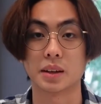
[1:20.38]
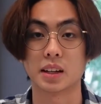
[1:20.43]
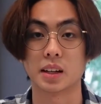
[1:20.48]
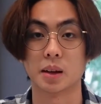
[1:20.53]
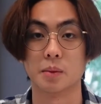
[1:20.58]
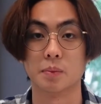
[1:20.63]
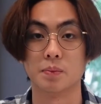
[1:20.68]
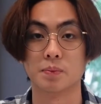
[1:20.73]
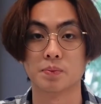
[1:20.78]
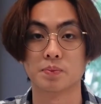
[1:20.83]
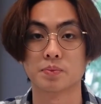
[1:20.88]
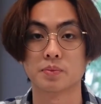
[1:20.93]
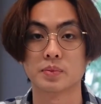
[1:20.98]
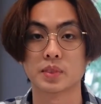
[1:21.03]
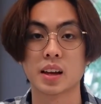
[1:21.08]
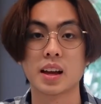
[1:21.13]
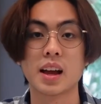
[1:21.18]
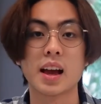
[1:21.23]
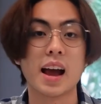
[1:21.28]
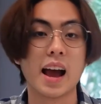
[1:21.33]
Club.
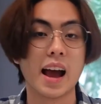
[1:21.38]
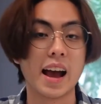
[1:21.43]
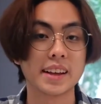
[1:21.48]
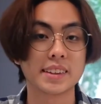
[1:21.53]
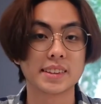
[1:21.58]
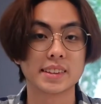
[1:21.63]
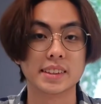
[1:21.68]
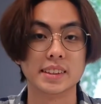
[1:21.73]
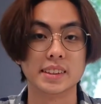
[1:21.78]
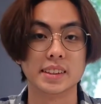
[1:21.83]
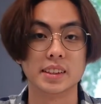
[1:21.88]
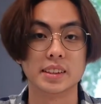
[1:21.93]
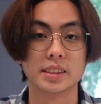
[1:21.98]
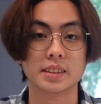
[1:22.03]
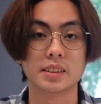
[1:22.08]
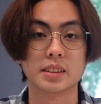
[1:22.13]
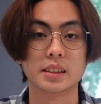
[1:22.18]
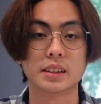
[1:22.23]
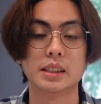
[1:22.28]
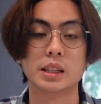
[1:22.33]
As seniors,
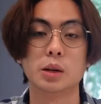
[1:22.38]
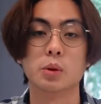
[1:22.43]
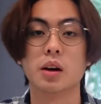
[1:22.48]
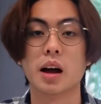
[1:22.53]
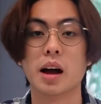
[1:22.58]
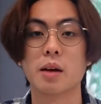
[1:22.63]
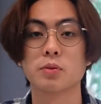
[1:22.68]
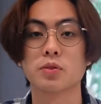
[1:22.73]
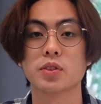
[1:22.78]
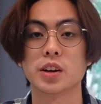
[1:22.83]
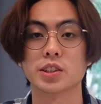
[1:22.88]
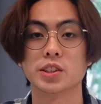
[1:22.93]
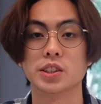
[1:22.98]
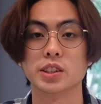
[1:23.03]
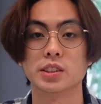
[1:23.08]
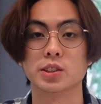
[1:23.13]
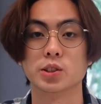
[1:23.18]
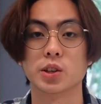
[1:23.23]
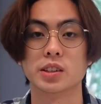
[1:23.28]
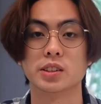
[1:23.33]
they will help
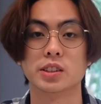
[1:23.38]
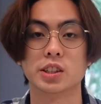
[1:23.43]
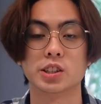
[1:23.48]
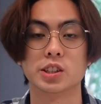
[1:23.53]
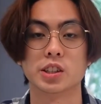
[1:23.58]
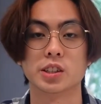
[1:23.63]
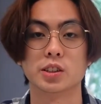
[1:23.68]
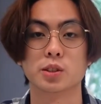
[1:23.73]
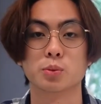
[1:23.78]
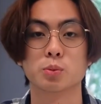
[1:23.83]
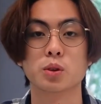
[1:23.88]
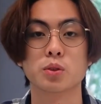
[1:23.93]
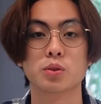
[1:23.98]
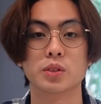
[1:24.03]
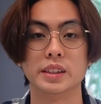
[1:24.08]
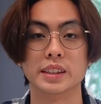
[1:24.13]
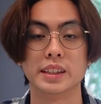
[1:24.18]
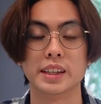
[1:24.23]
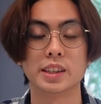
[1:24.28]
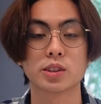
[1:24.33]
freshies transition
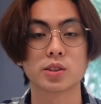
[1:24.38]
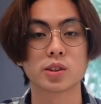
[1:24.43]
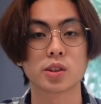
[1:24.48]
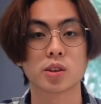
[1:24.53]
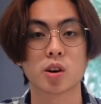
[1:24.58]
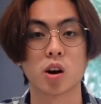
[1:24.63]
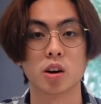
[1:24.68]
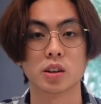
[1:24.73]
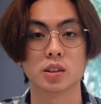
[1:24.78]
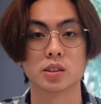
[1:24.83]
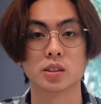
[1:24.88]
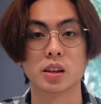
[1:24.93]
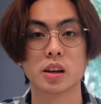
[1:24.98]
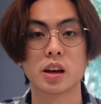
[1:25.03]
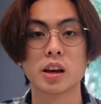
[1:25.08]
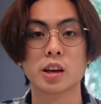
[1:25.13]
smoothly into the course